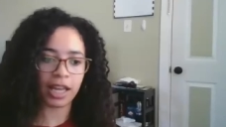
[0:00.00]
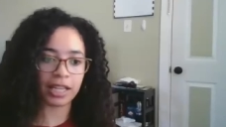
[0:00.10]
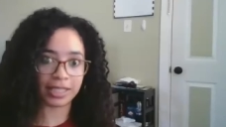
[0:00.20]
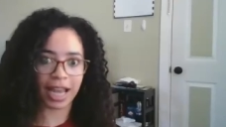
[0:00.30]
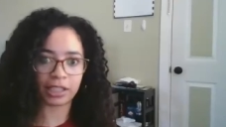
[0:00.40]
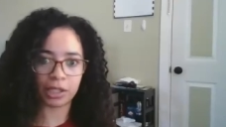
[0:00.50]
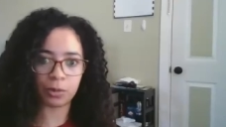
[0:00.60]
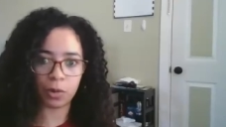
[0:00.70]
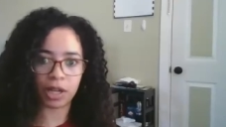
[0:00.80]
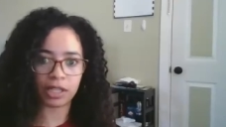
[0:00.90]
exactly
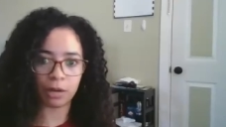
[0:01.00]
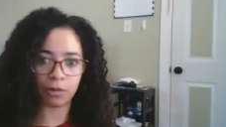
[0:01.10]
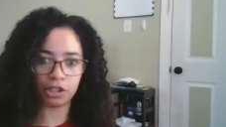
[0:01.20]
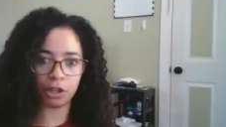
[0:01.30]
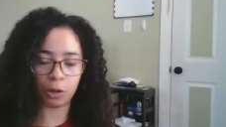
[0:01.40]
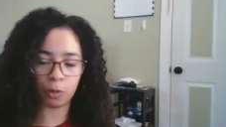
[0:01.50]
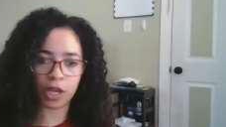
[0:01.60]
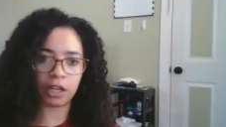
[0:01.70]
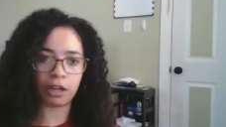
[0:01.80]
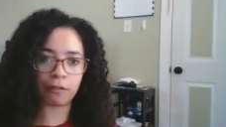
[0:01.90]
what they were doing.
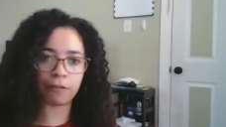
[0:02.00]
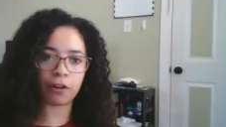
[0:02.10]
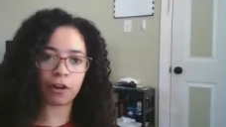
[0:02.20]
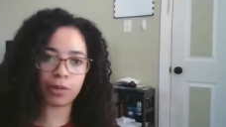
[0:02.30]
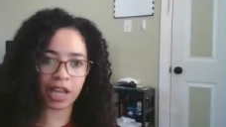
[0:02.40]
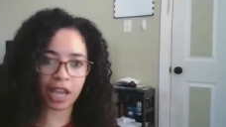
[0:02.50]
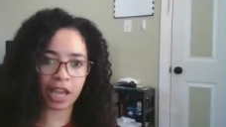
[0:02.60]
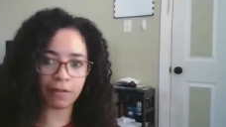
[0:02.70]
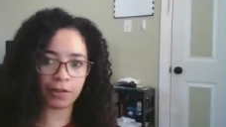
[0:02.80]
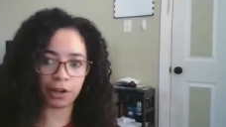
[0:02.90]
We can infer
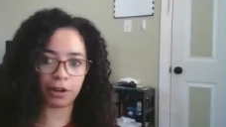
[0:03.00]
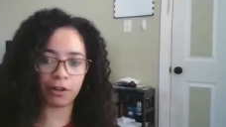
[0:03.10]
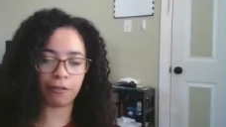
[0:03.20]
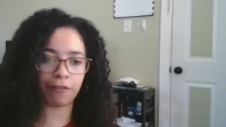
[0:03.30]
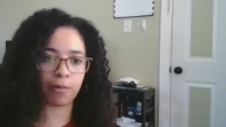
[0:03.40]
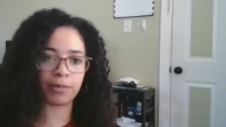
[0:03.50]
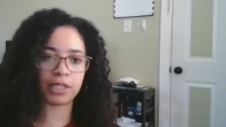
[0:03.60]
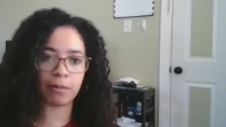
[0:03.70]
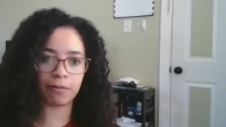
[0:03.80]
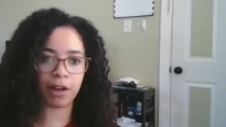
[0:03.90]
behavior from
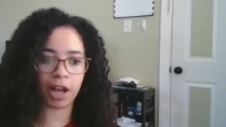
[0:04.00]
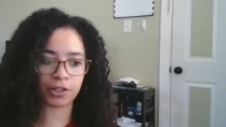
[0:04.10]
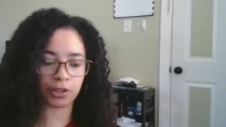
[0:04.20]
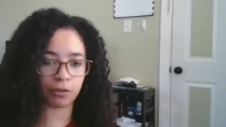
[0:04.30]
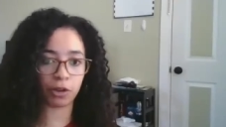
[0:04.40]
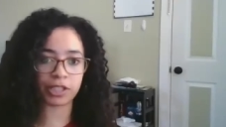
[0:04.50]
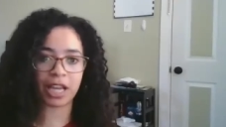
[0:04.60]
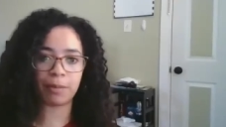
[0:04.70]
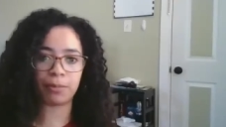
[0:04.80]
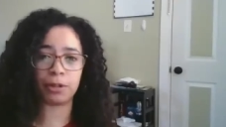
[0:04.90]
some fossils. For
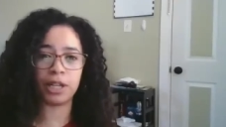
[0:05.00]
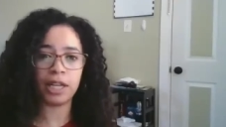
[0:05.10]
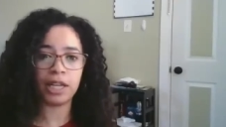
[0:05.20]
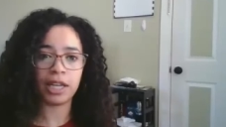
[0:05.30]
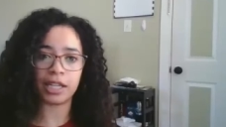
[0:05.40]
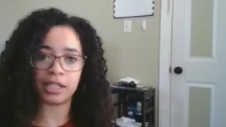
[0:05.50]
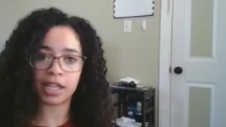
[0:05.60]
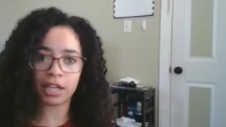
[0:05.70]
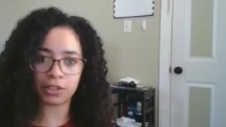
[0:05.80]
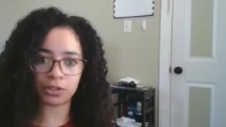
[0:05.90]
example, in
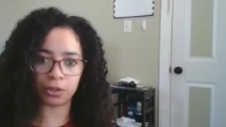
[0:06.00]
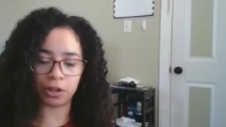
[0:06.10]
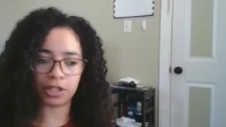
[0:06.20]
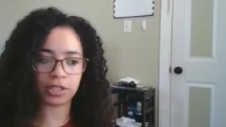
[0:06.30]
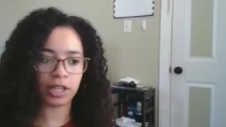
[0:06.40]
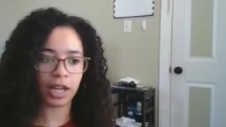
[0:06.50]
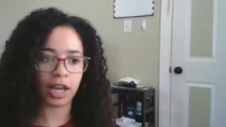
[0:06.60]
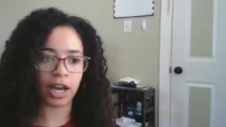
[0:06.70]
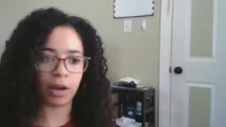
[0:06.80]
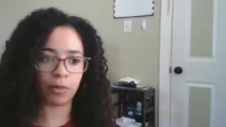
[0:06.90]
dinosaurs,
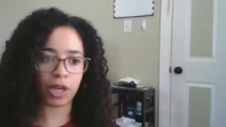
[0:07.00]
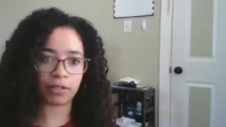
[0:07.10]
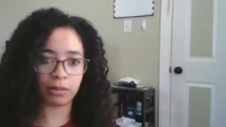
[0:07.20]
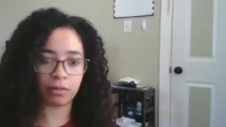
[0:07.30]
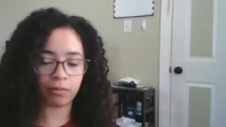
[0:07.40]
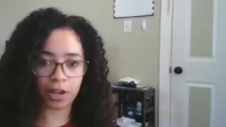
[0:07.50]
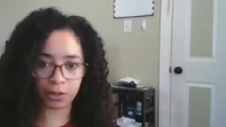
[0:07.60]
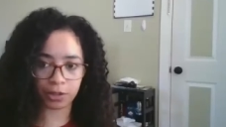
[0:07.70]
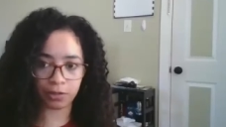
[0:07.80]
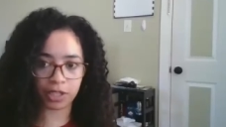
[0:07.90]
we have some
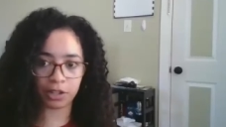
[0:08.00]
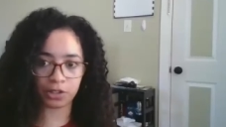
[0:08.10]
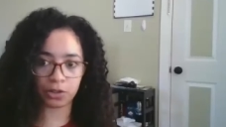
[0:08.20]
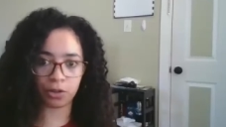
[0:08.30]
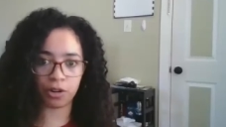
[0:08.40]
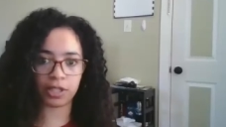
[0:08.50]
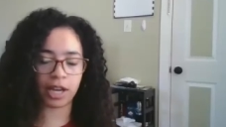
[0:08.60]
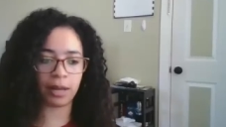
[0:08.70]
fossils of dinosaurs